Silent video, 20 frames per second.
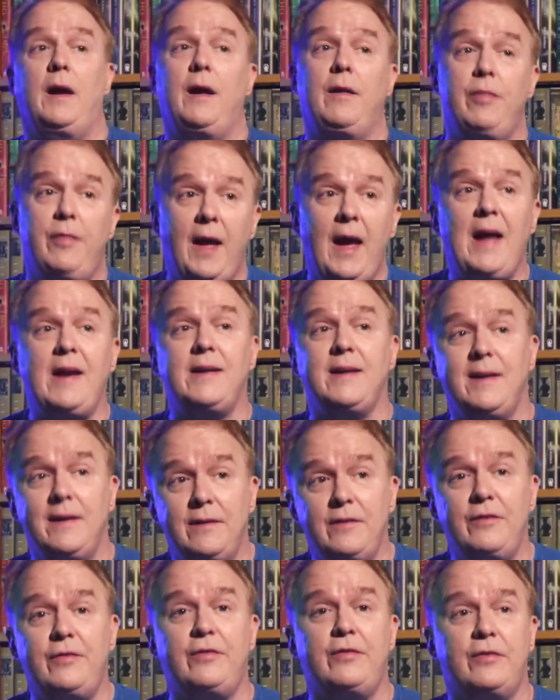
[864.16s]
And that
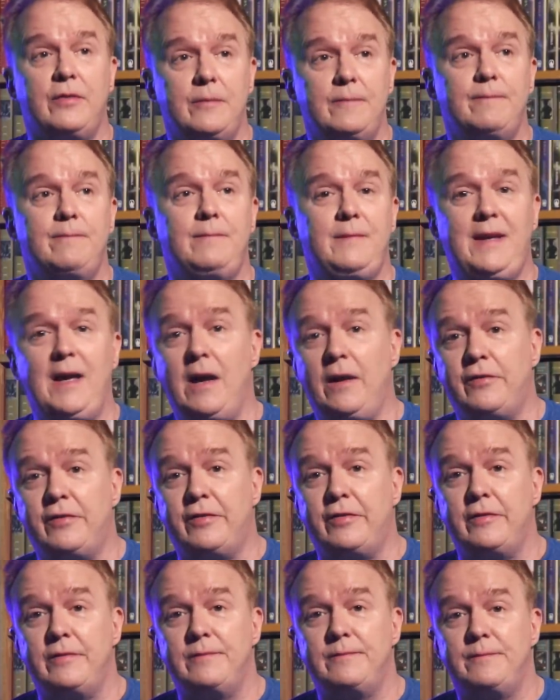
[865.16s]
is,
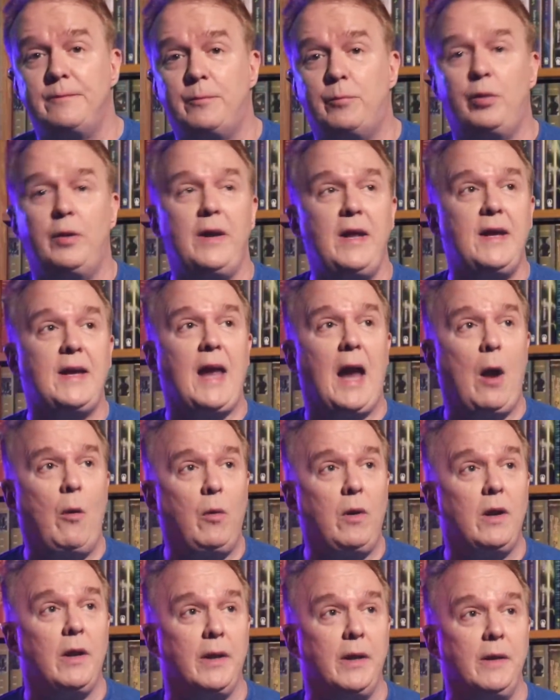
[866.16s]
yes, pretty
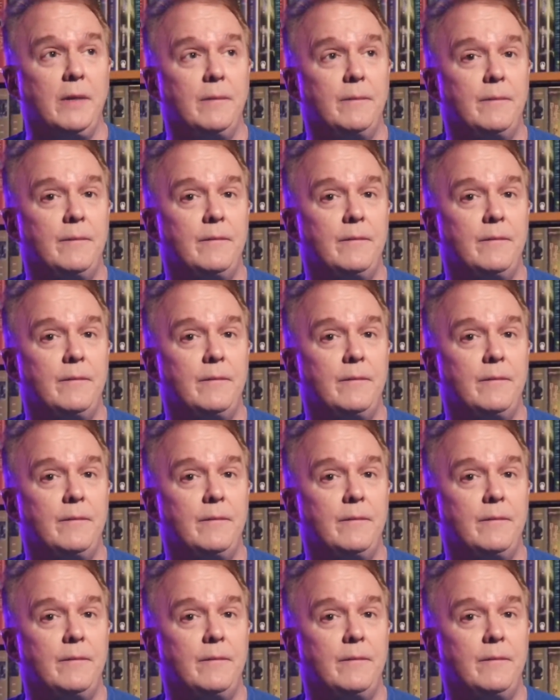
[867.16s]
cowardly.